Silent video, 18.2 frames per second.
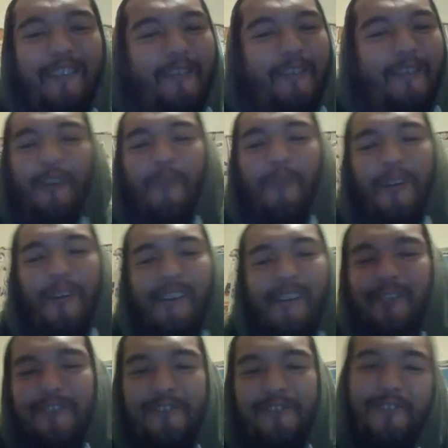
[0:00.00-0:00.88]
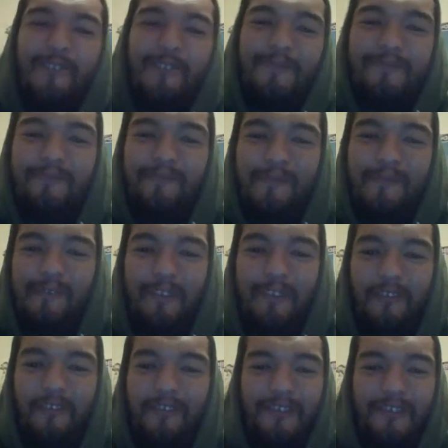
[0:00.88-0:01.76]
don't watch our show.
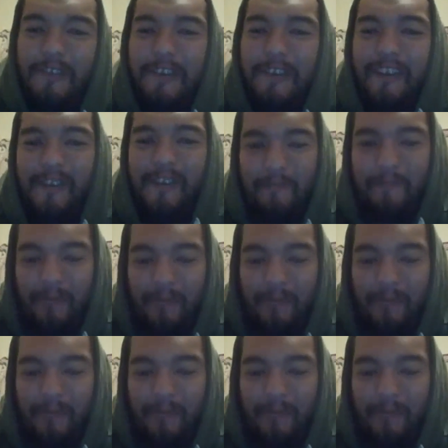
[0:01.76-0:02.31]
Well, it's all right.